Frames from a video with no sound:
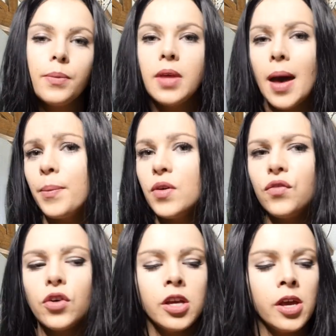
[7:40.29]
Yeah,
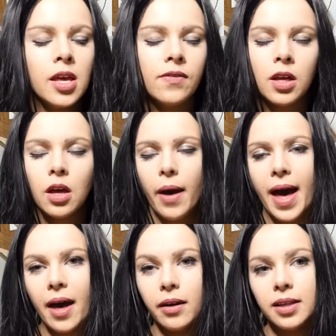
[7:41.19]
before you even go
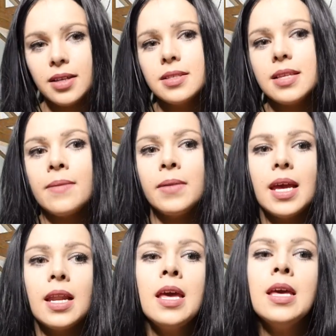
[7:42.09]
out, because I
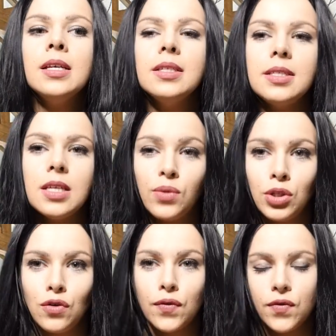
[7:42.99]
mean, see
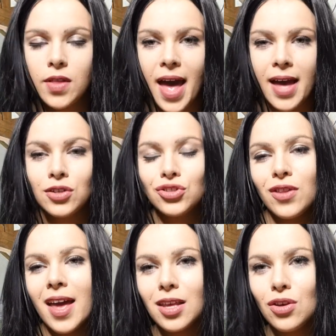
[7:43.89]
when you flash,
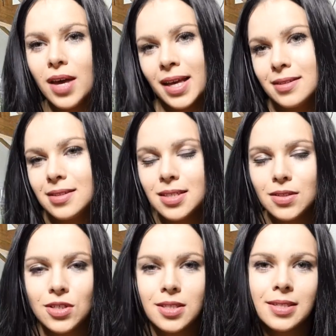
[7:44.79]
like you can't see
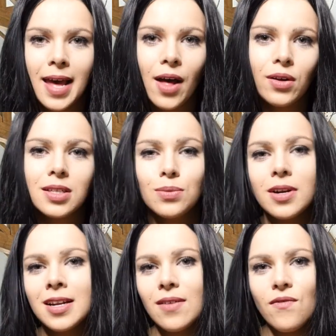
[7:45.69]
it just now because
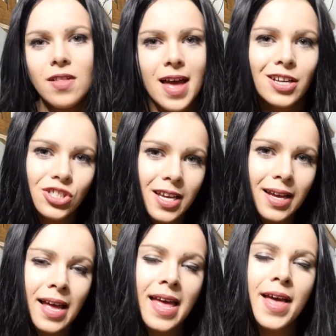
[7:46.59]
we're not
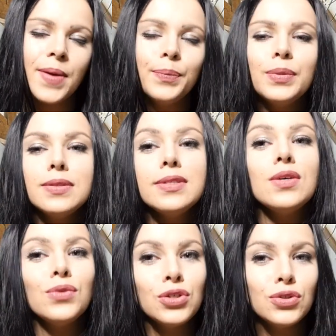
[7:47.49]
flashing, but
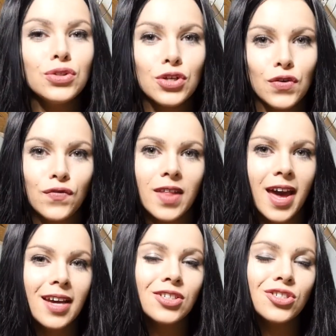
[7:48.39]
see when you do
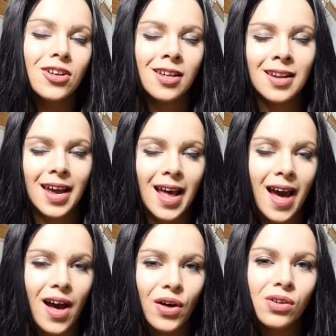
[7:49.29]
flash on a night
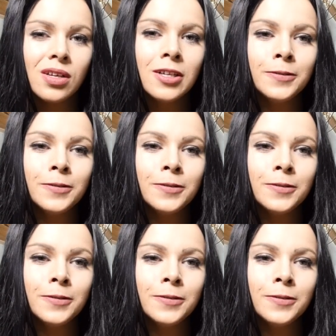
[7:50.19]
out,